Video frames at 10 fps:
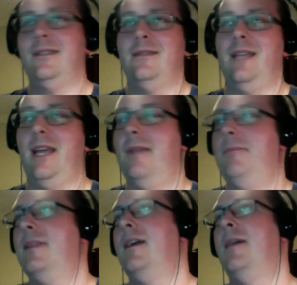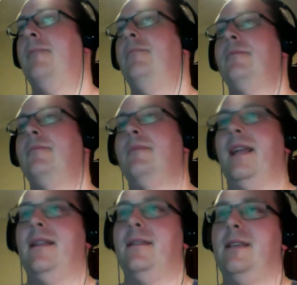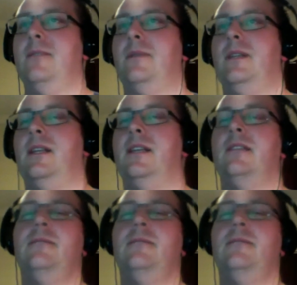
yeah, but that is what it is.